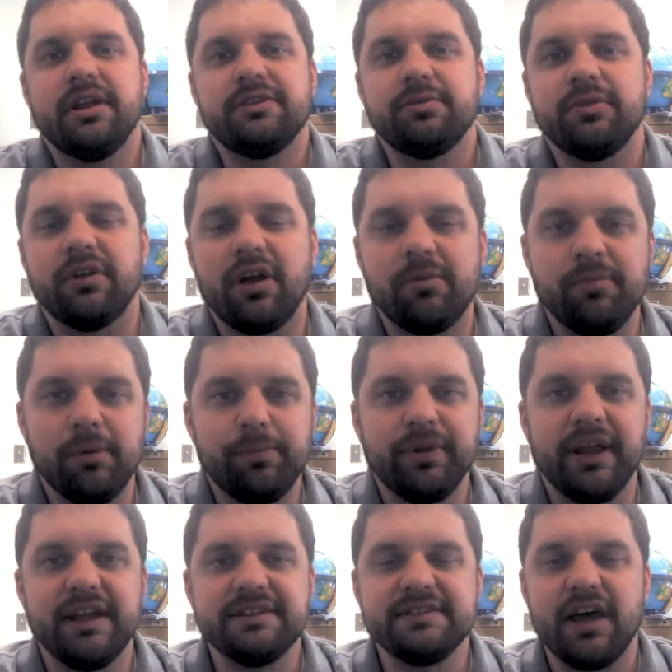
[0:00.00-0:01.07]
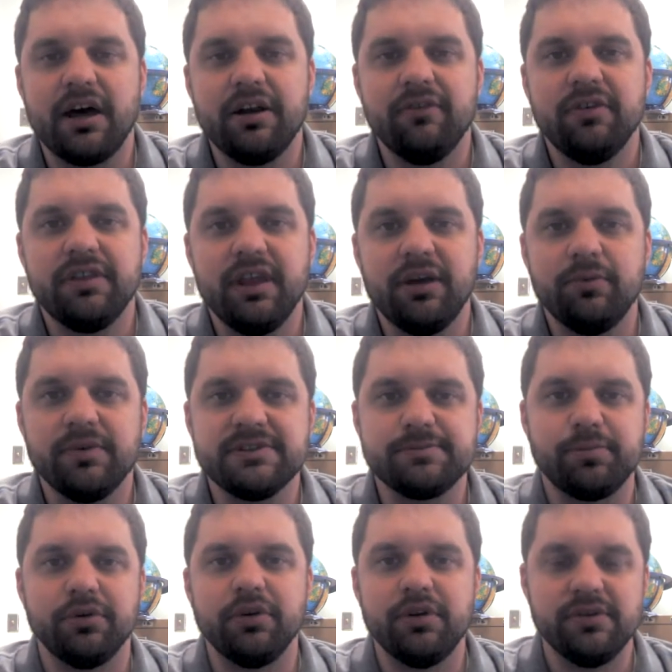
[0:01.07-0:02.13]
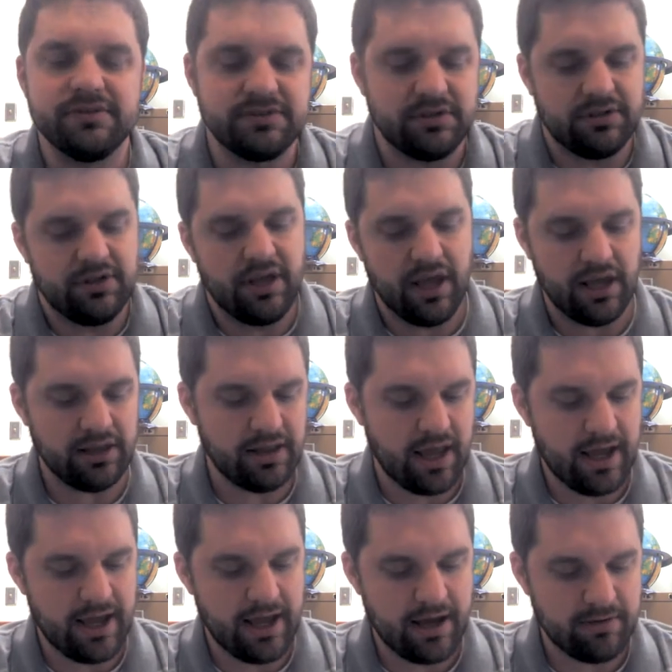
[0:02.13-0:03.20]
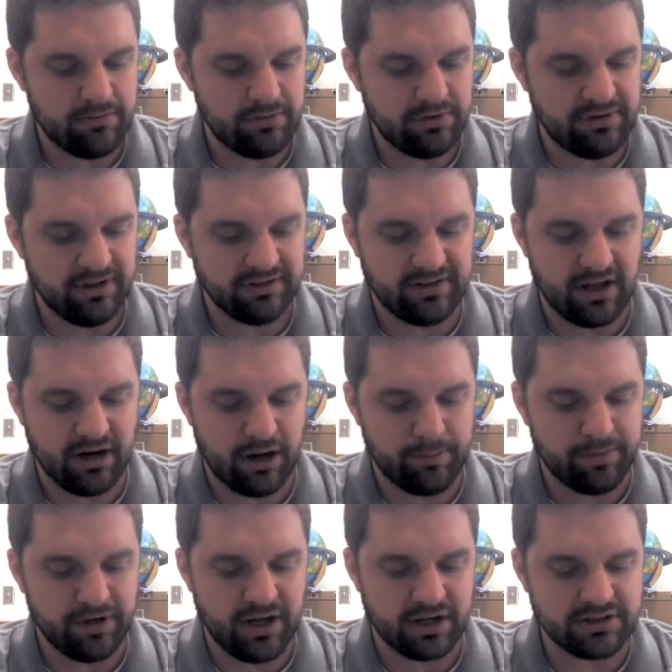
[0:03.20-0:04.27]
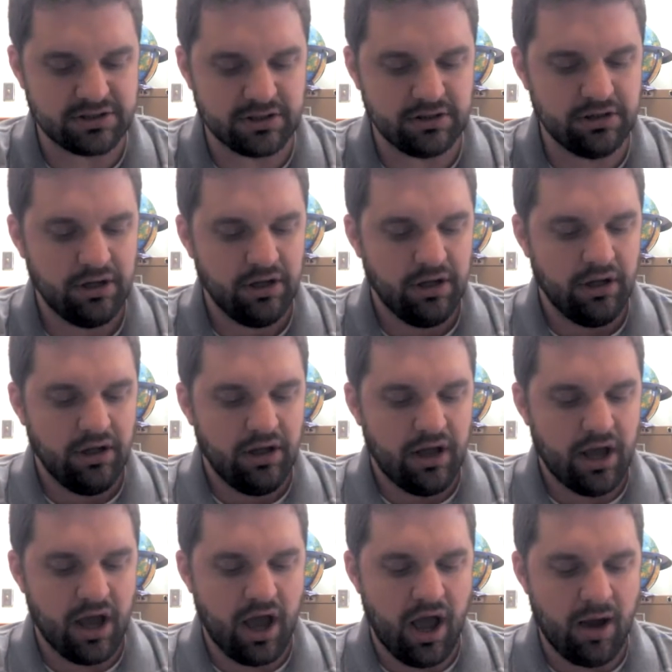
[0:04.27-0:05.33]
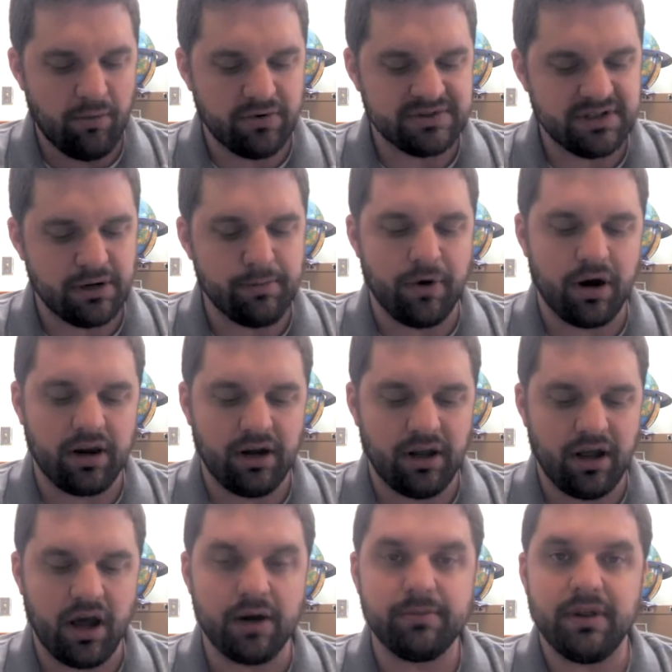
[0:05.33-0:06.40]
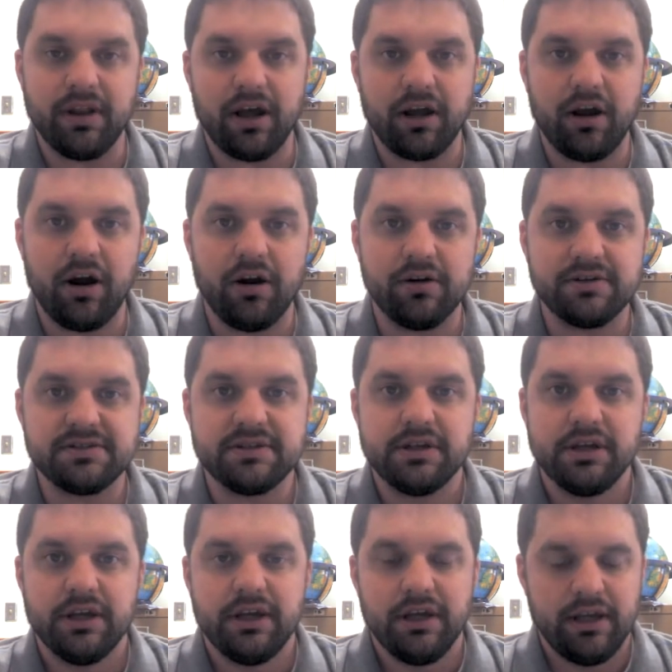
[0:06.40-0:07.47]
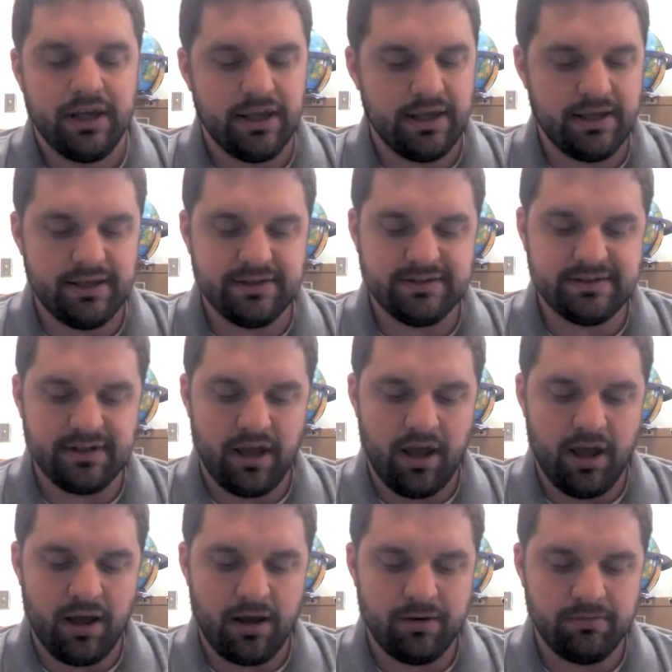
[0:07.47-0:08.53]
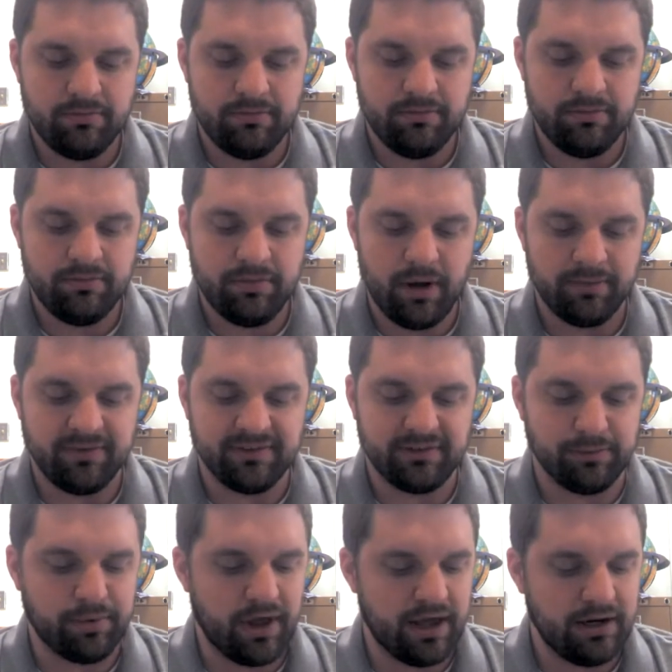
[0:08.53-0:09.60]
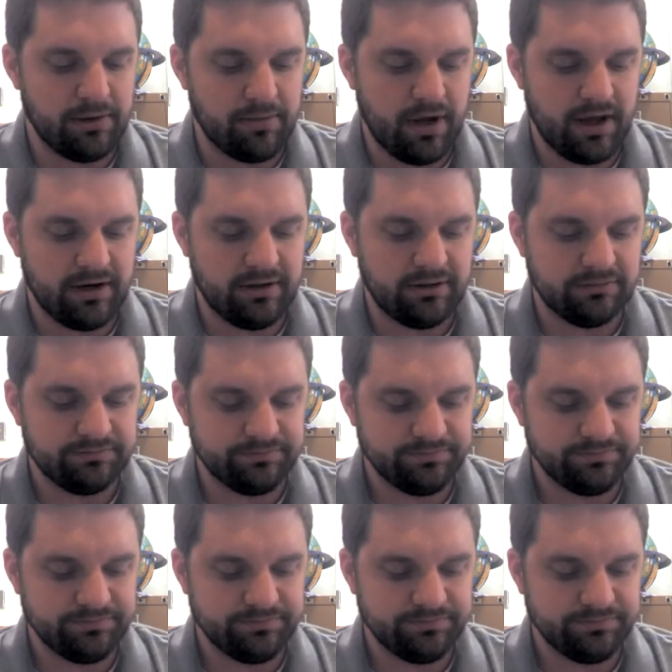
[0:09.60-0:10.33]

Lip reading: that's where the government plans out everything, what's produced, and they dictate all production. Whereas in a market economy like ours is up to supply and demand.